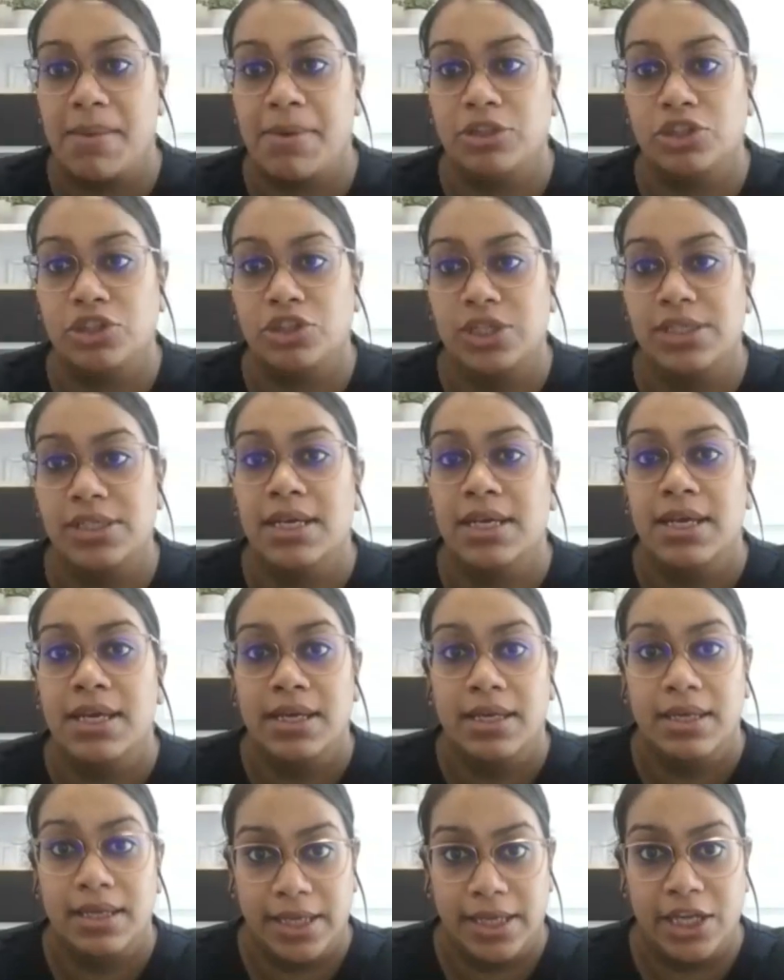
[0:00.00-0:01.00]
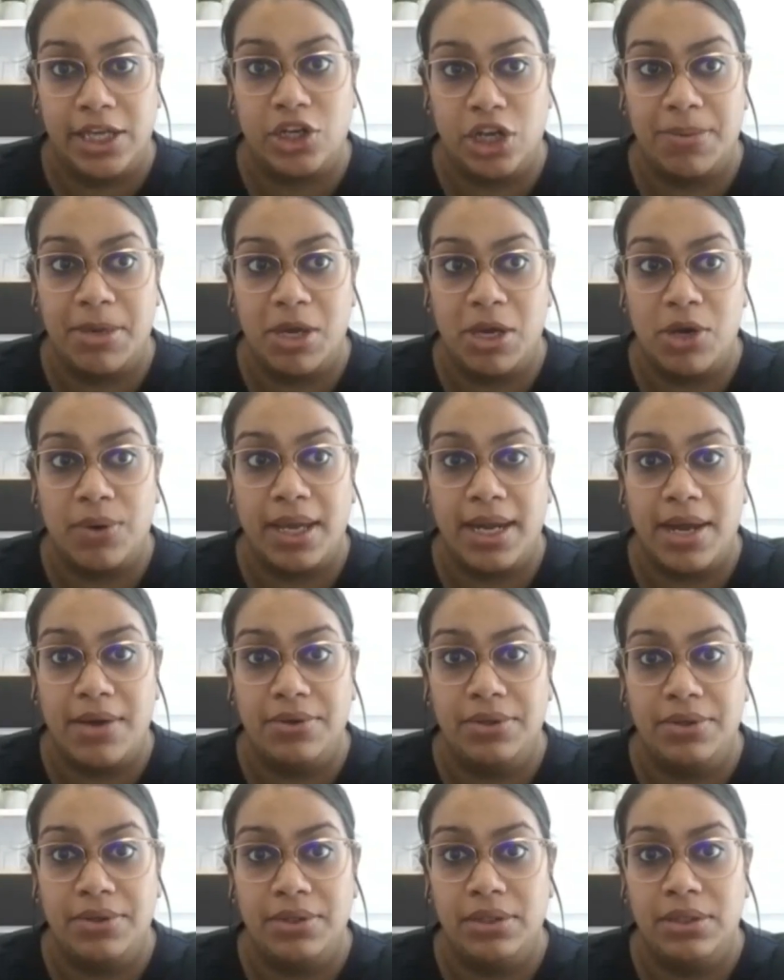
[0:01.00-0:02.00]
apologies. Can you hear me okay
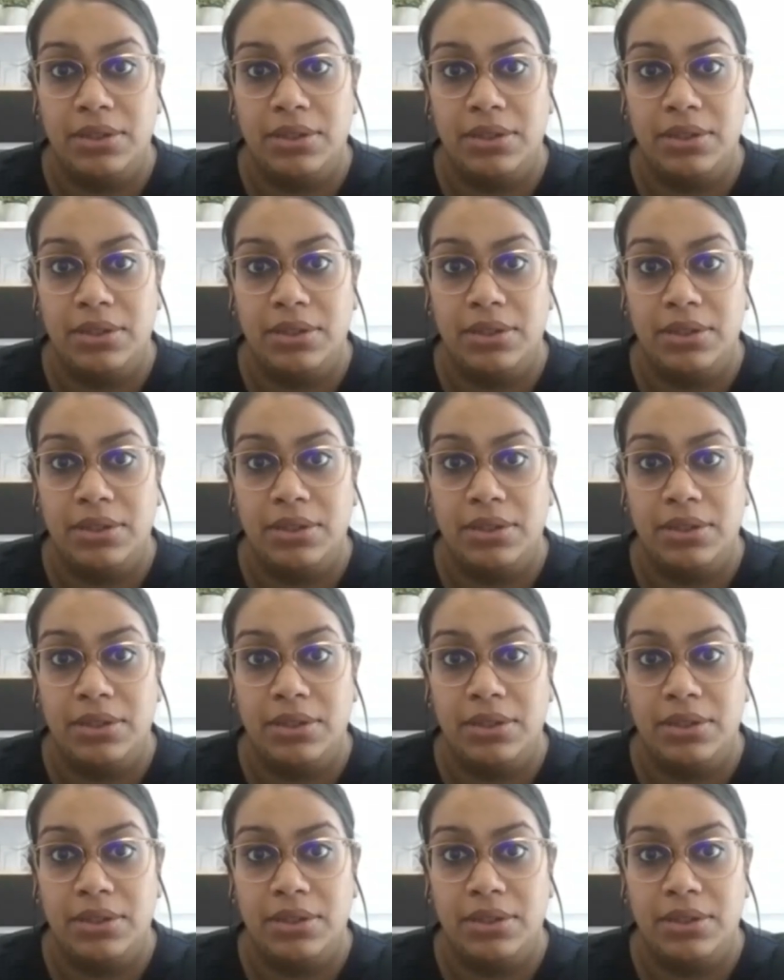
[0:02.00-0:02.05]
now?